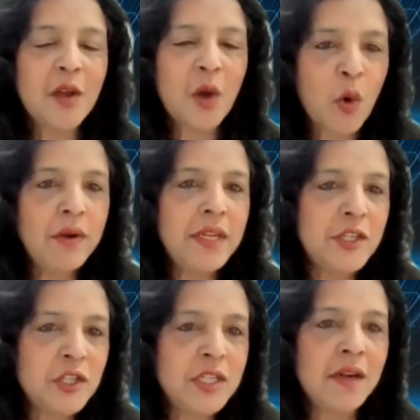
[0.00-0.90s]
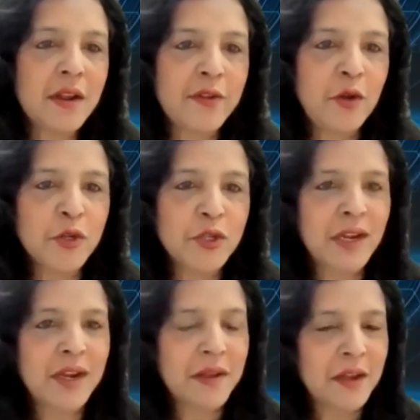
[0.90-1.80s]
whole digital
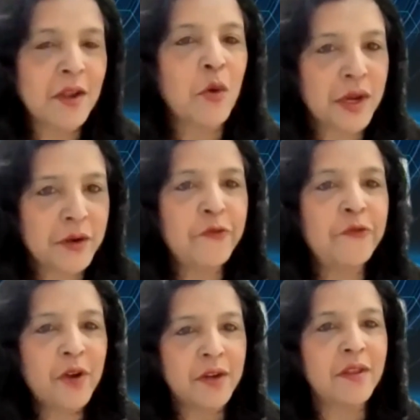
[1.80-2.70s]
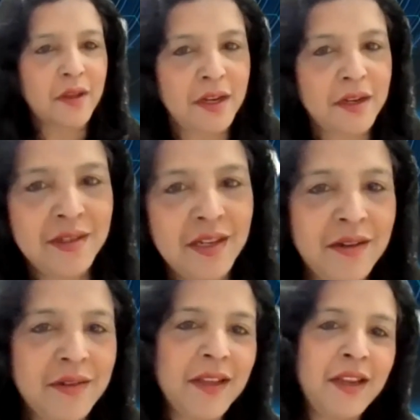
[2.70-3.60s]
revolution and going further
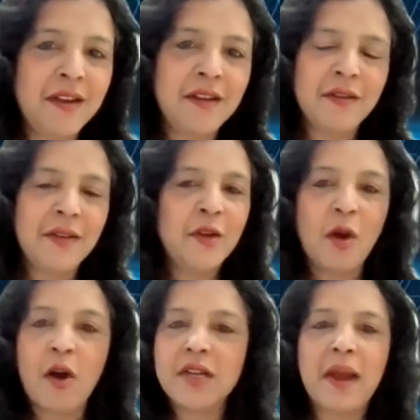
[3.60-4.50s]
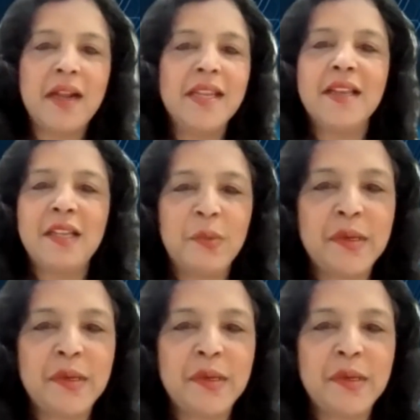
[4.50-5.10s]
in automatically